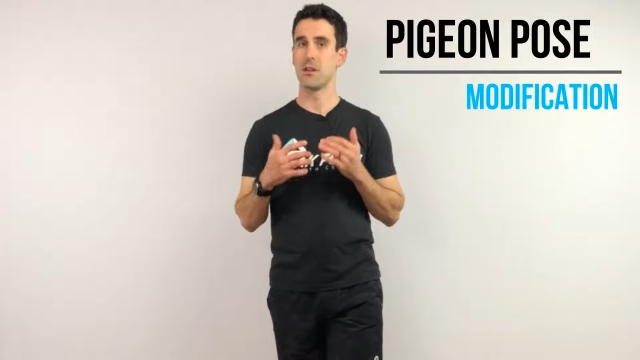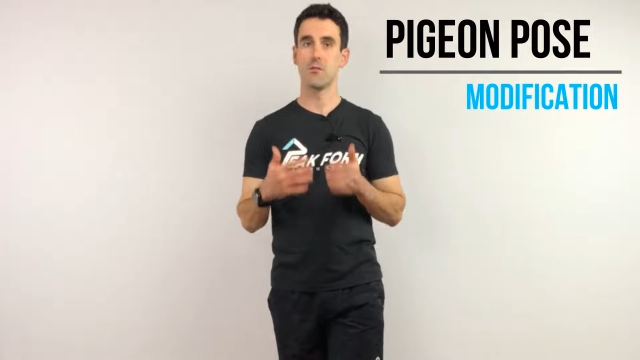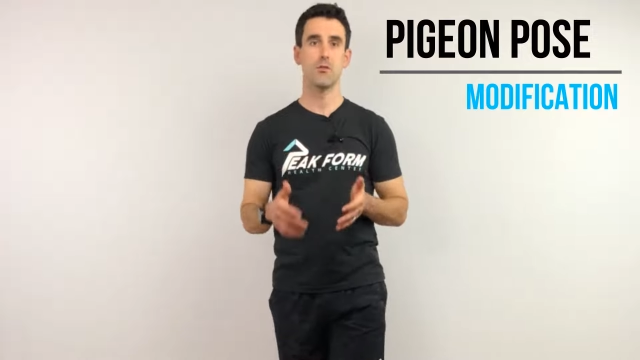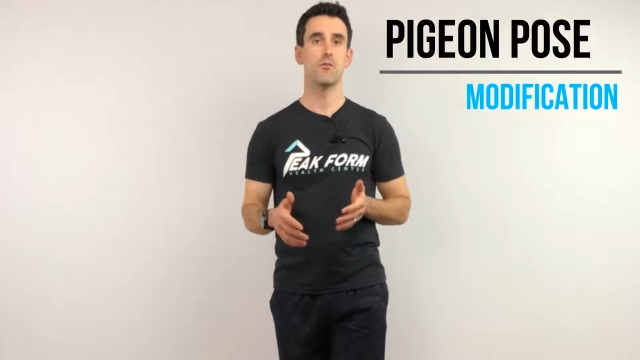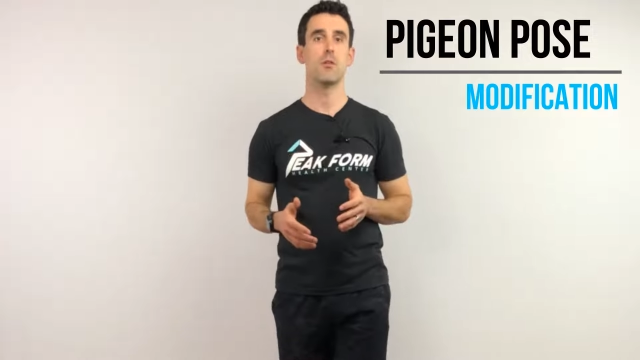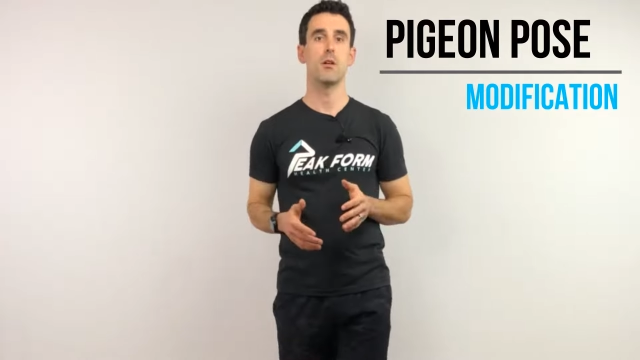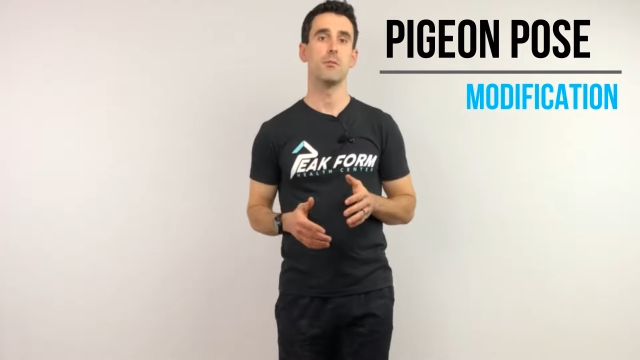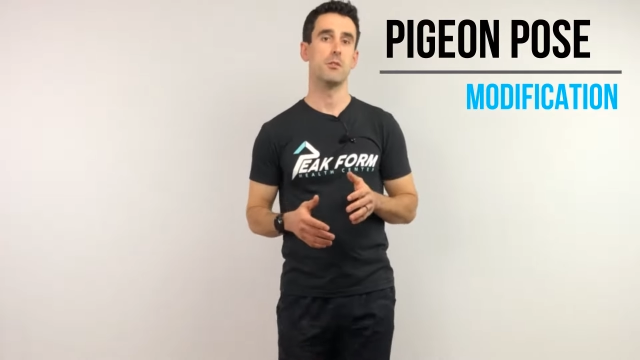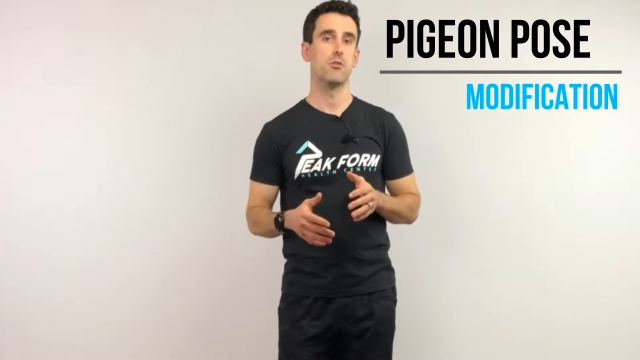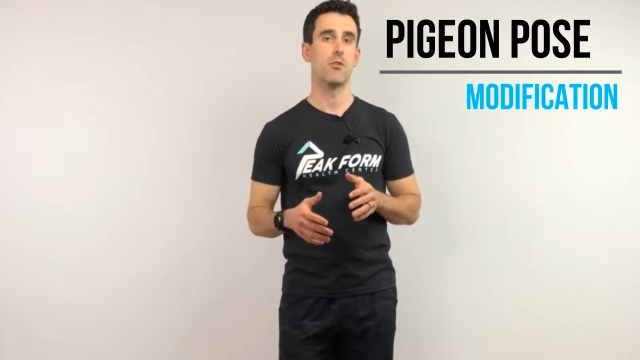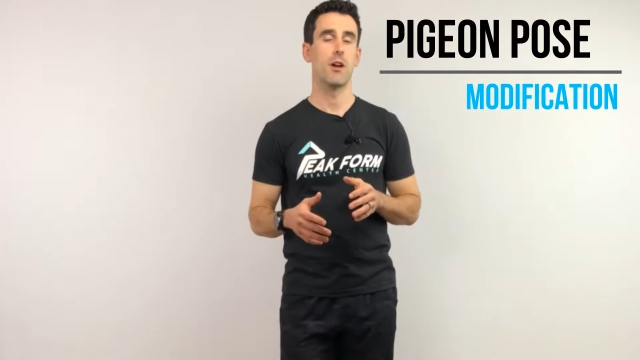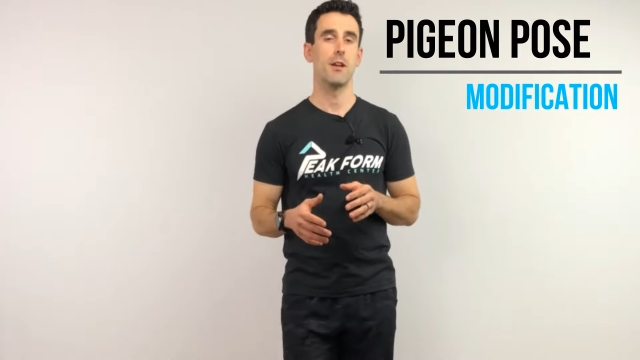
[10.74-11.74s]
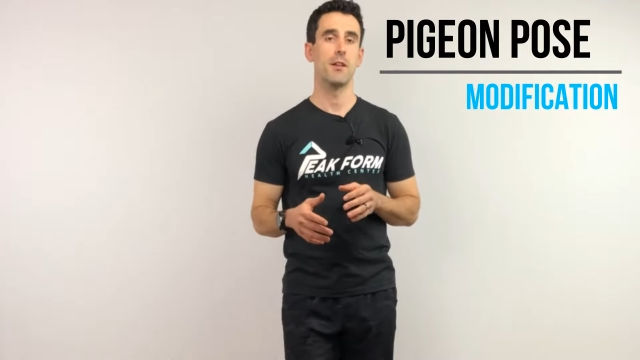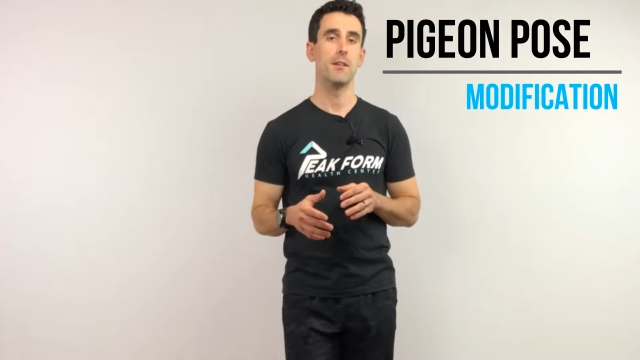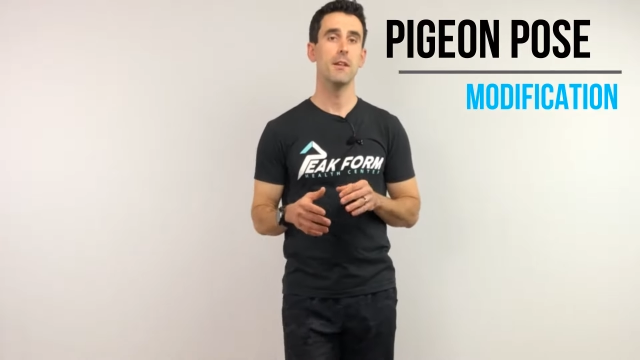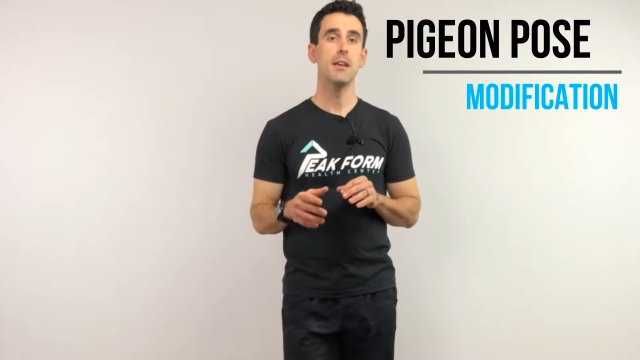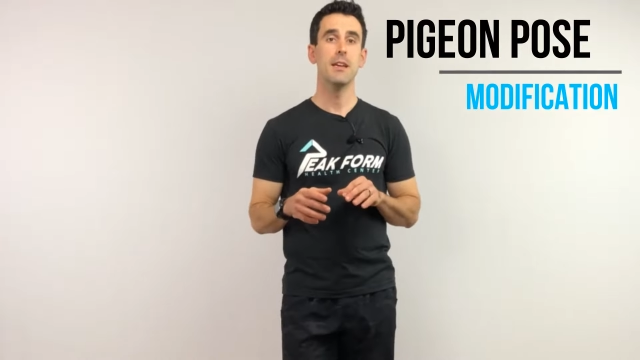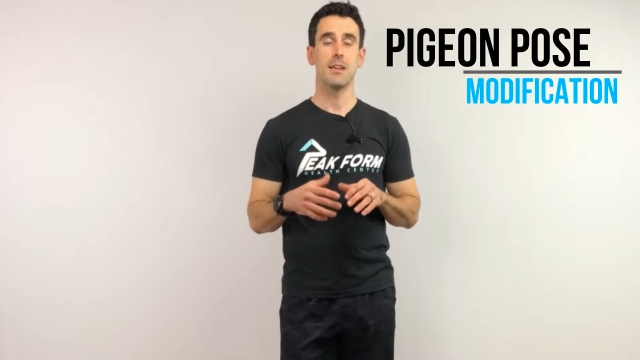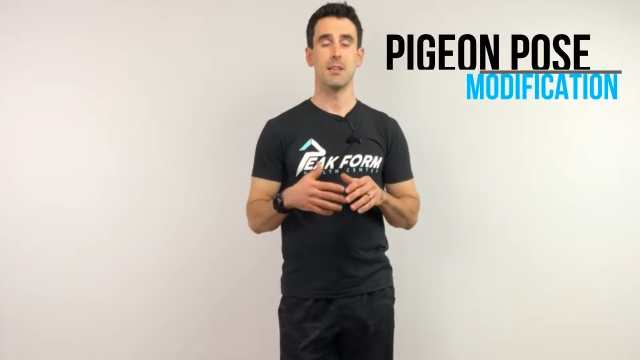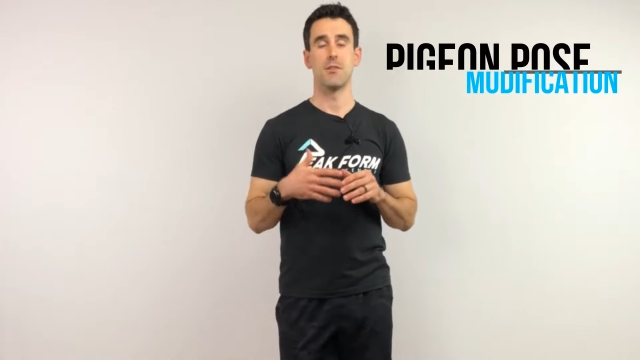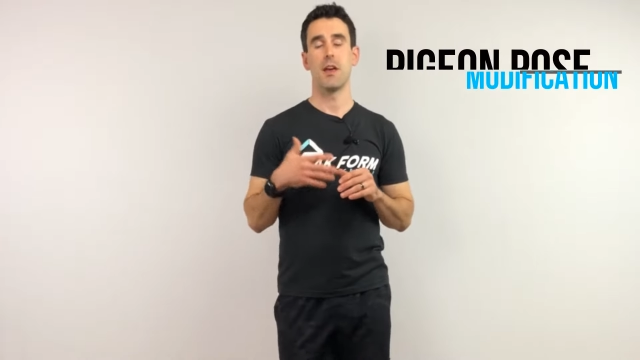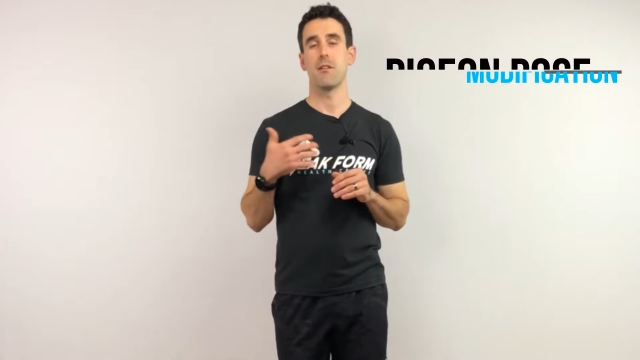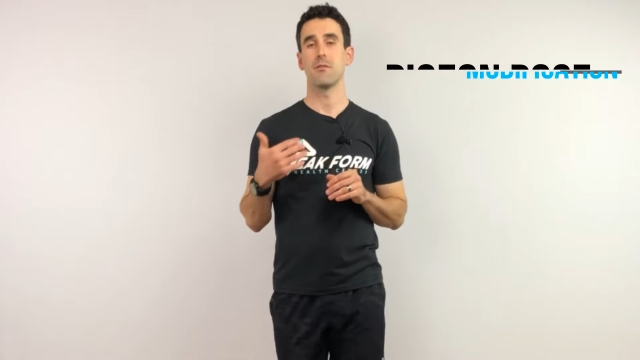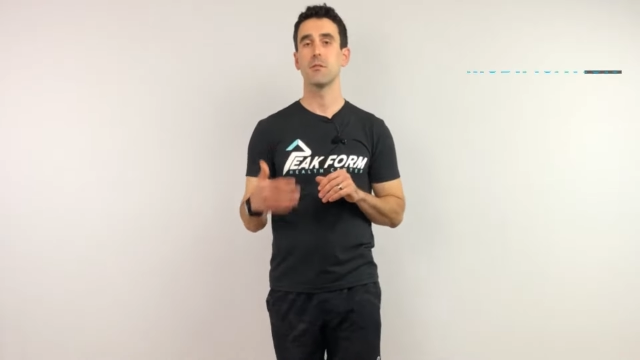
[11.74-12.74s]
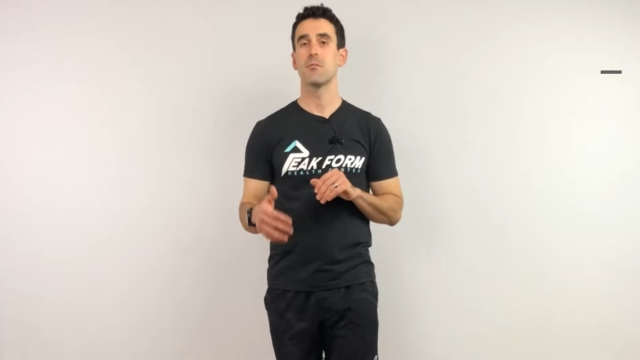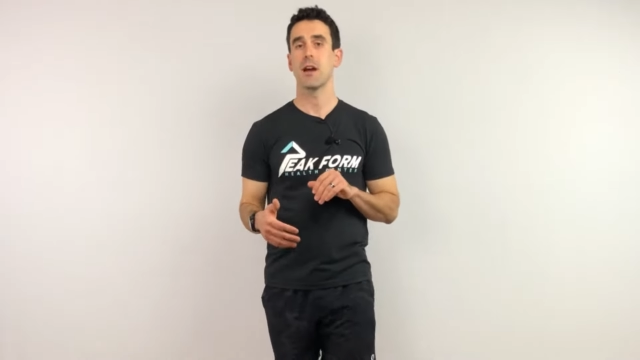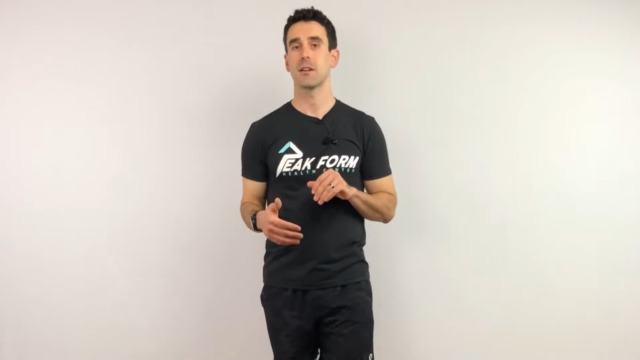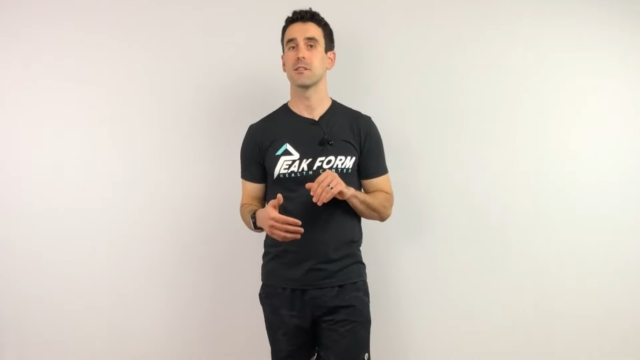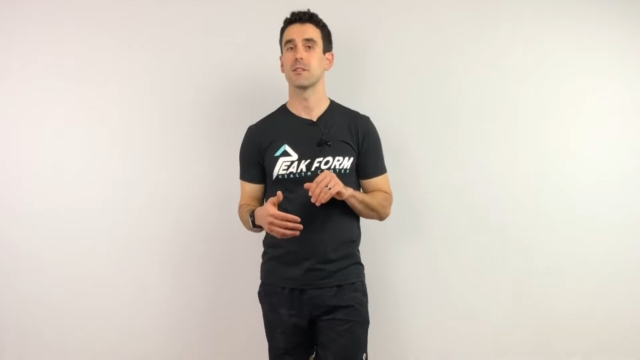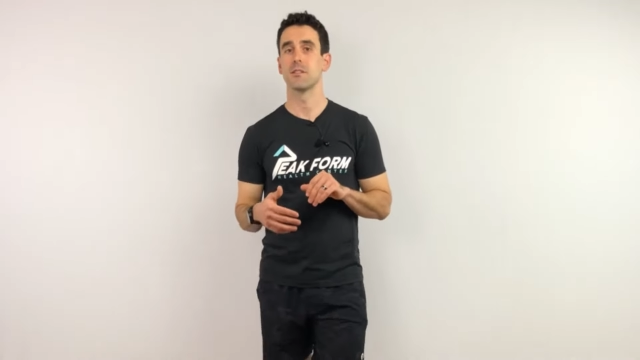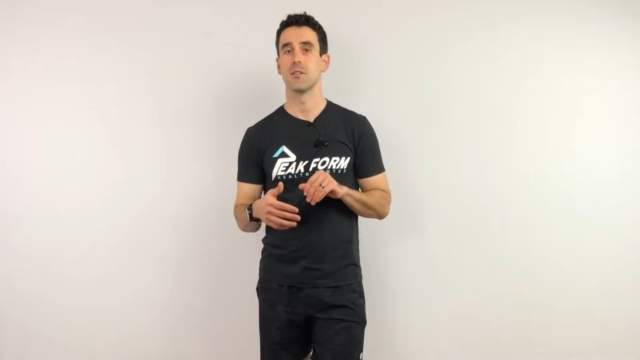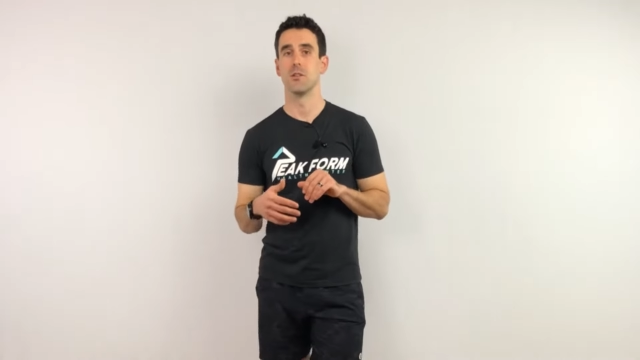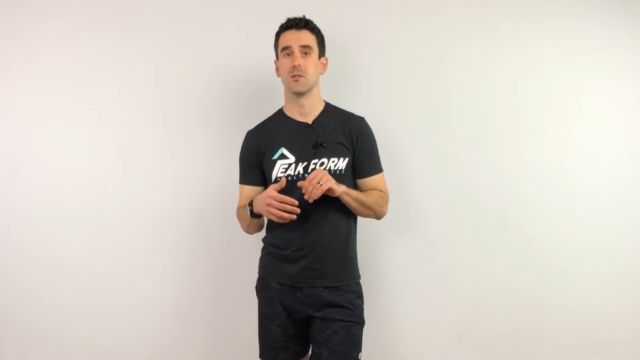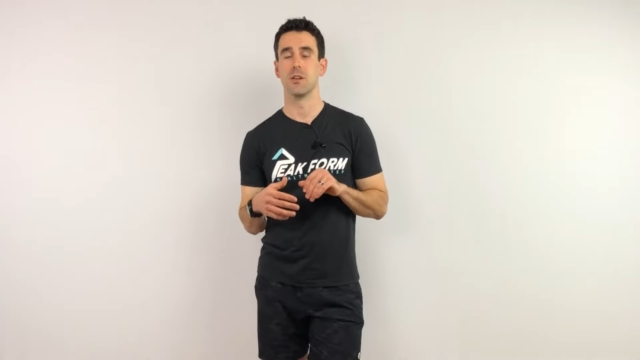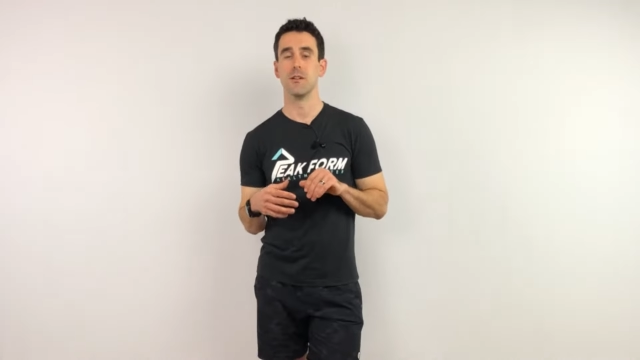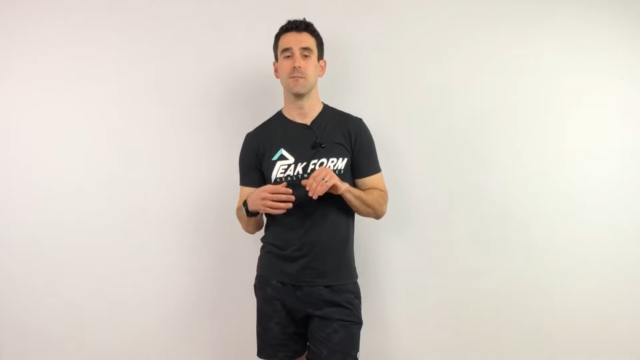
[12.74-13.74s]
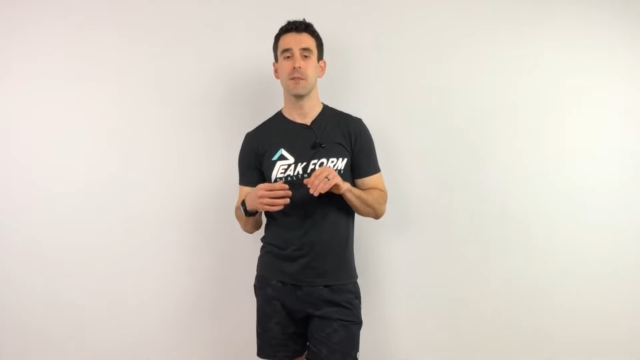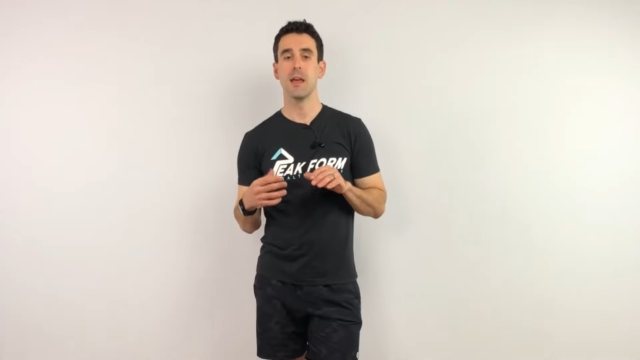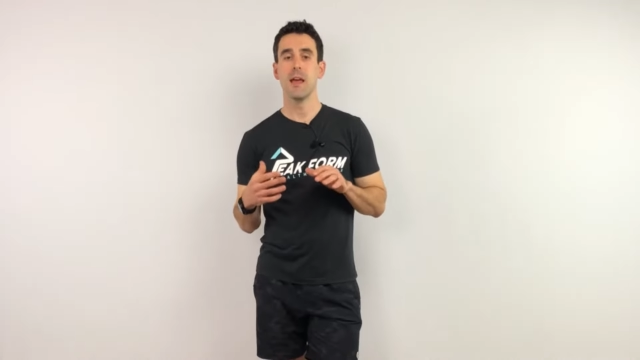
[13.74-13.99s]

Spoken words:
many of you have probably tried it. It's heavily practiced in yoga,